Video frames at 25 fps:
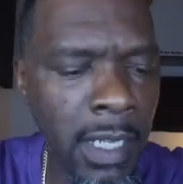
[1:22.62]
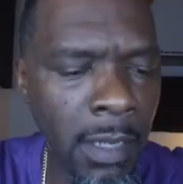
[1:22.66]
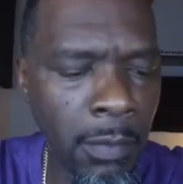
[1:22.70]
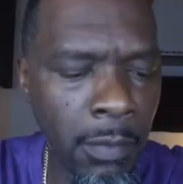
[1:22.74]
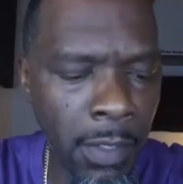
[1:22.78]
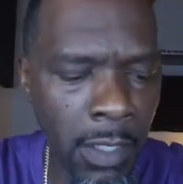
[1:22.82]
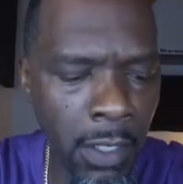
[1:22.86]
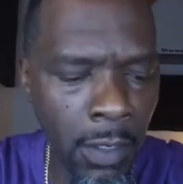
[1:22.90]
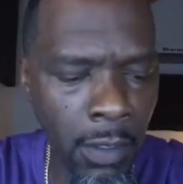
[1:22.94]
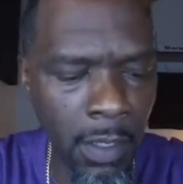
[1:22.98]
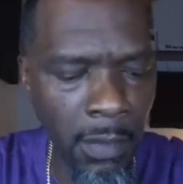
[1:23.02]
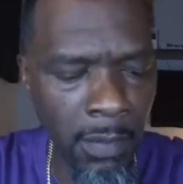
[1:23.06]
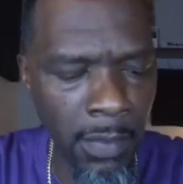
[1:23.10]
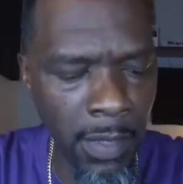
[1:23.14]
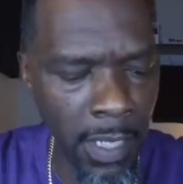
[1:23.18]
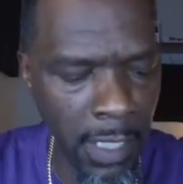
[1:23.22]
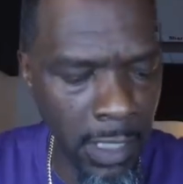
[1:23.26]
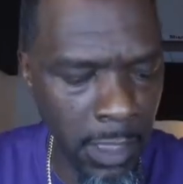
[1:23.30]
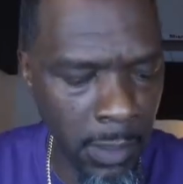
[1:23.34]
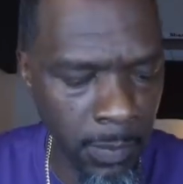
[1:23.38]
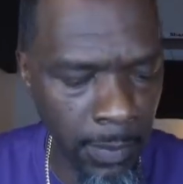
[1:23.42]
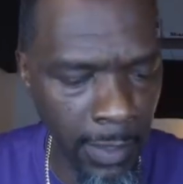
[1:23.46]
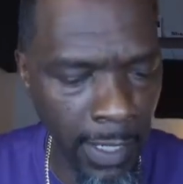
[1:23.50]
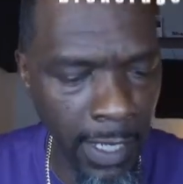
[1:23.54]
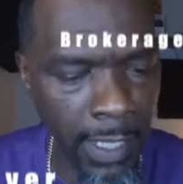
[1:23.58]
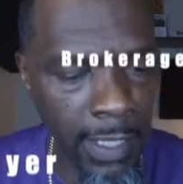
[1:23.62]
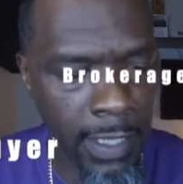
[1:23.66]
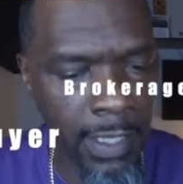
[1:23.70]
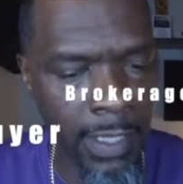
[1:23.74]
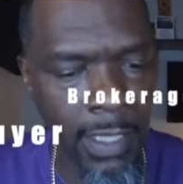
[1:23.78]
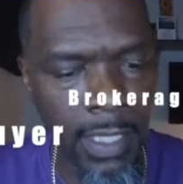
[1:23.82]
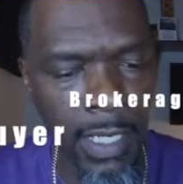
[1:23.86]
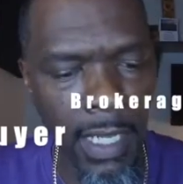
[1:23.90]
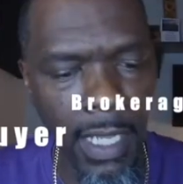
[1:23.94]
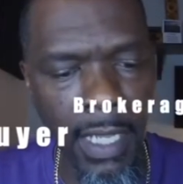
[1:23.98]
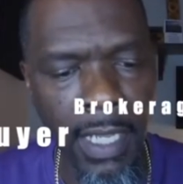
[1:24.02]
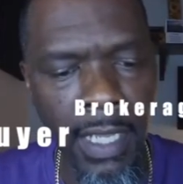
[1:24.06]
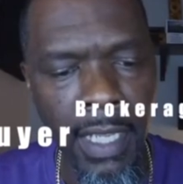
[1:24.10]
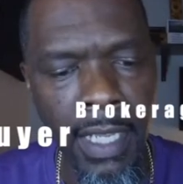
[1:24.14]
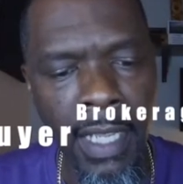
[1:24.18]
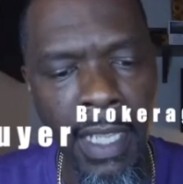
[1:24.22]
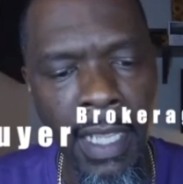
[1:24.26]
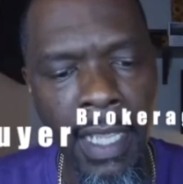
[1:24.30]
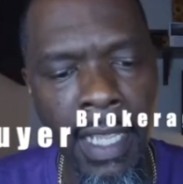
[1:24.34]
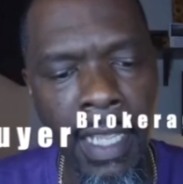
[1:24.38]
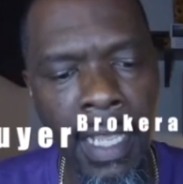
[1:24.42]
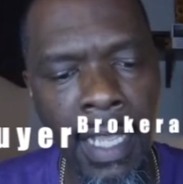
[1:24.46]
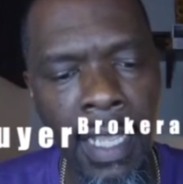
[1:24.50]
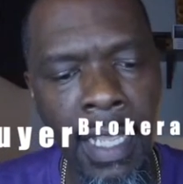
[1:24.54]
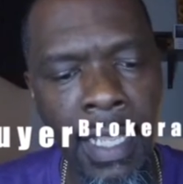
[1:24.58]
that we're going to be explaining today
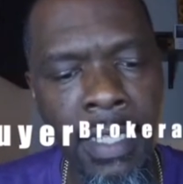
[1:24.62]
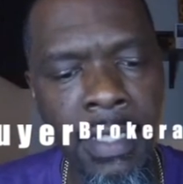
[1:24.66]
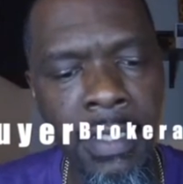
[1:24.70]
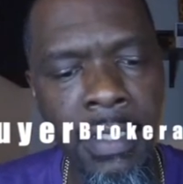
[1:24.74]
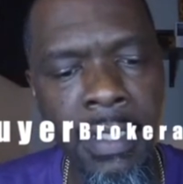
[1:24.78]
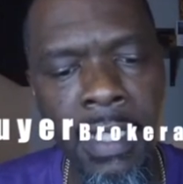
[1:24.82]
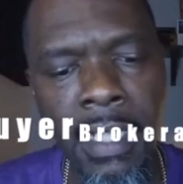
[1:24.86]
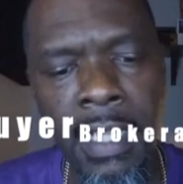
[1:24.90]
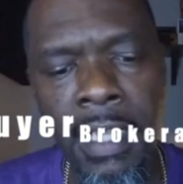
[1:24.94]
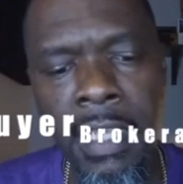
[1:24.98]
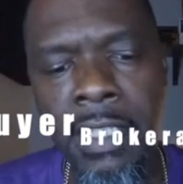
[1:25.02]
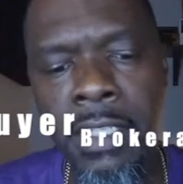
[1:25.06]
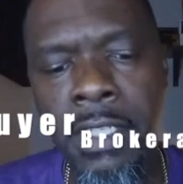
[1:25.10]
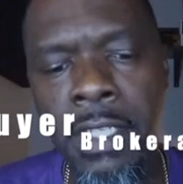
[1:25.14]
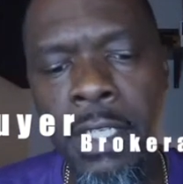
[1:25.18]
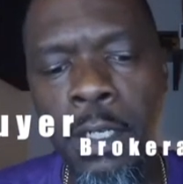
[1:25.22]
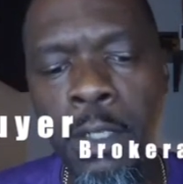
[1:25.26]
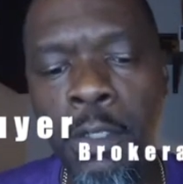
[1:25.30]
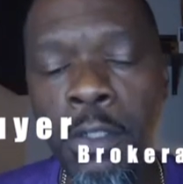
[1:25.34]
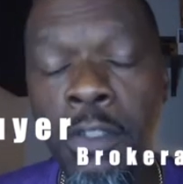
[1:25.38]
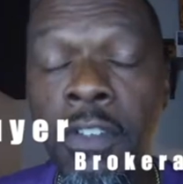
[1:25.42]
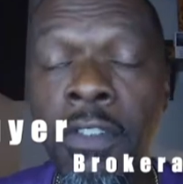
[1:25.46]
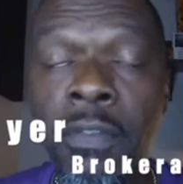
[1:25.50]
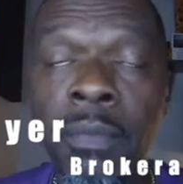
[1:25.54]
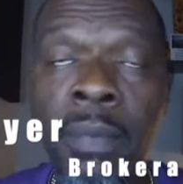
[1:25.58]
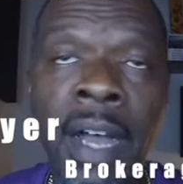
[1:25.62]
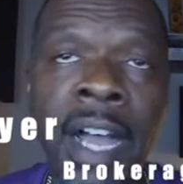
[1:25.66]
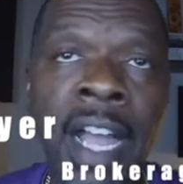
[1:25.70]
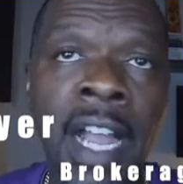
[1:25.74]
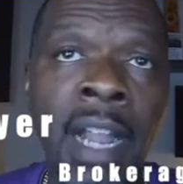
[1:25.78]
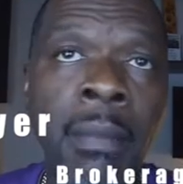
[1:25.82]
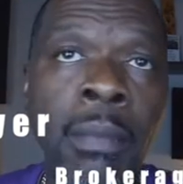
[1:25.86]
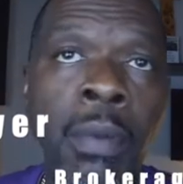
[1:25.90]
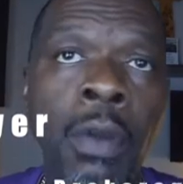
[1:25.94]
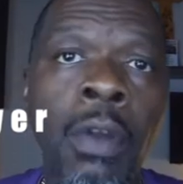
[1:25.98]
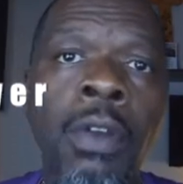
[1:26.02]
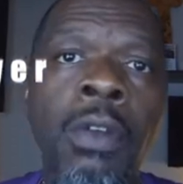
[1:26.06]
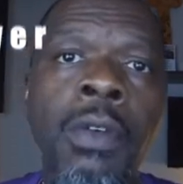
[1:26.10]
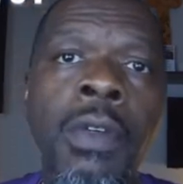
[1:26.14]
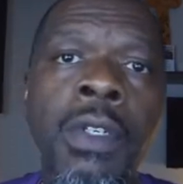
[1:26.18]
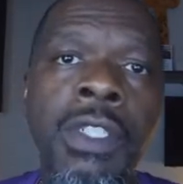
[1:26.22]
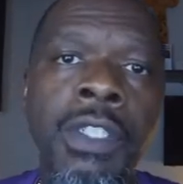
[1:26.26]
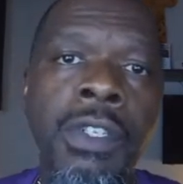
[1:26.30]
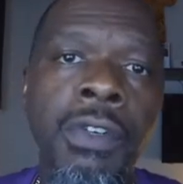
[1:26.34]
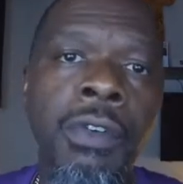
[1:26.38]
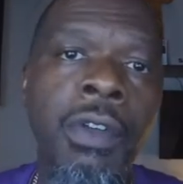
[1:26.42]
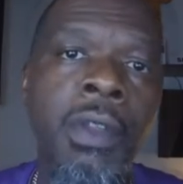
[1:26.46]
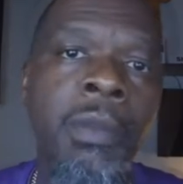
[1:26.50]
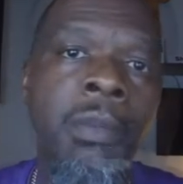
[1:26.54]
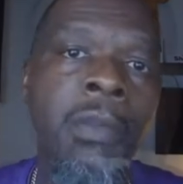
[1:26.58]
is the exclusive buyer brokerage
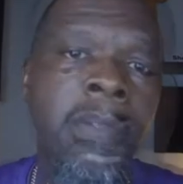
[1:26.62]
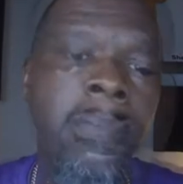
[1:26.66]
agreement.